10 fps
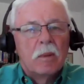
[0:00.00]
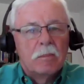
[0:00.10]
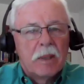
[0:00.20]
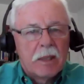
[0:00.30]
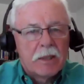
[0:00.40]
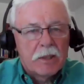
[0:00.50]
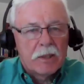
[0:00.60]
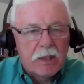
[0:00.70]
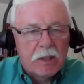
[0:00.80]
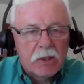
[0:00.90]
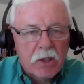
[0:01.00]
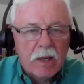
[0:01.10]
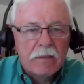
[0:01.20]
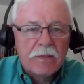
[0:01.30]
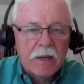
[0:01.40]
Because you see, the
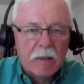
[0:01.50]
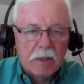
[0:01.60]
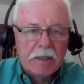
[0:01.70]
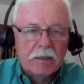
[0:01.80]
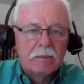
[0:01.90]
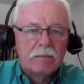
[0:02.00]
Saud family,